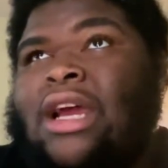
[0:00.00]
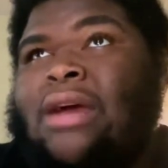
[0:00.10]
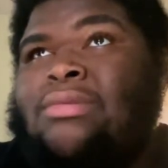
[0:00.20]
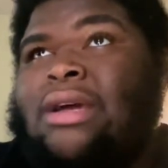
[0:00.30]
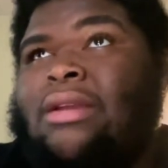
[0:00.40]

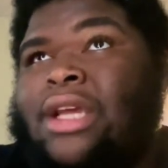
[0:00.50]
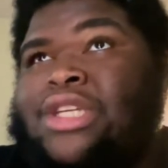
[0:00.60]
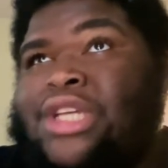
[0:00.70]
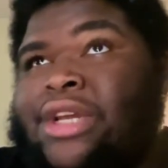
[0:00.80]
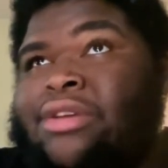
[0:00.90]
comes out
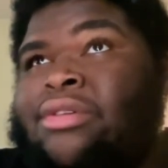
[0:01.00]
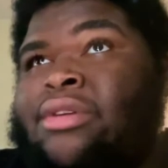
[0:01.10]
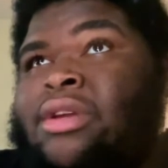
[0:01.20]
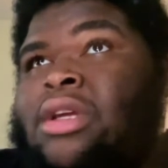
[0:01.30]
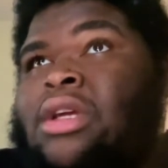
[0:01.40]
next year
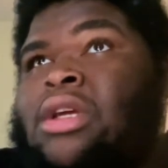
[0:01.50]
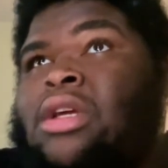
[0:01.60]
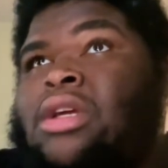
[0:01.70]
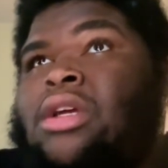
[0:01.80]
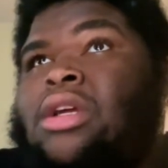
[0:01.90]

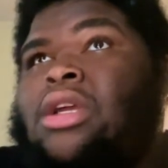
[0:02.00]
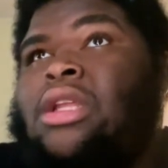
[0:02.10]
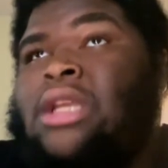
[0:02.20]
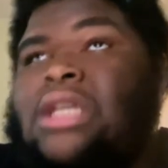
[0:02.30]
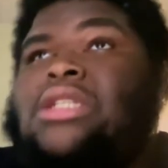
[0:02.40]

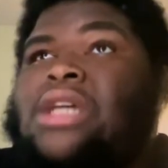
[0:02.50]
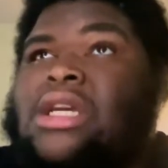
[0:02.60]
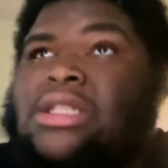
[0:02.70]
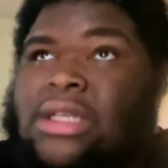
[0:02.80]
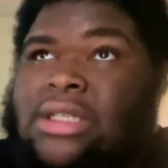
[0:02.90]
does
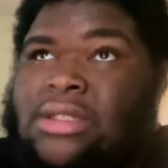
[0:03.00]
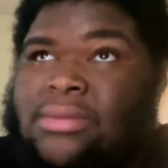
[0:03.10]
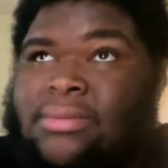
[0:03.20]
justice,